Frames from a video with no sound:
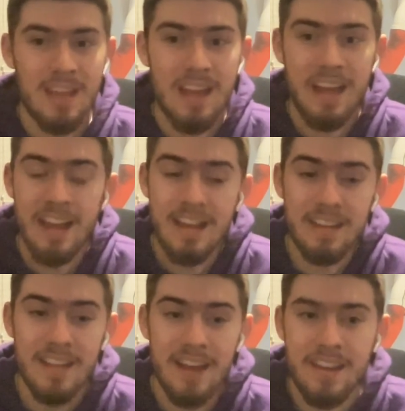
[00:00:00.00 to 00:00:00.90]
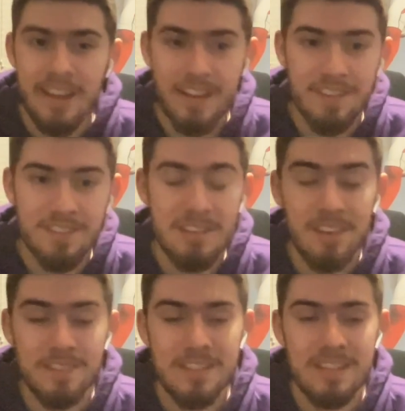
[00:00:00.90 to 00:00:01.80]
got a lot of negative
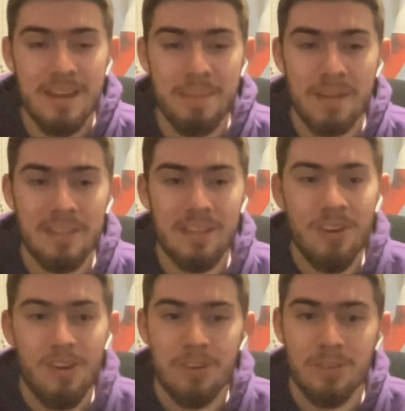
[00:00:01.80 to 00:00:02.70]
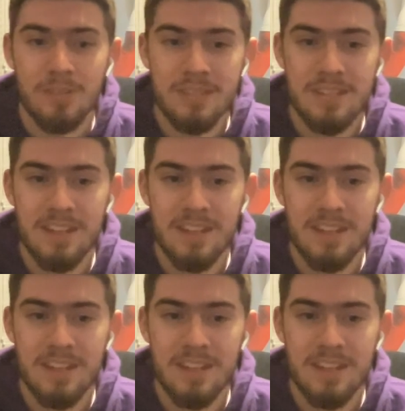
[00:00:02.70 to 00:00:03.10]
stuff to say about the Cardinals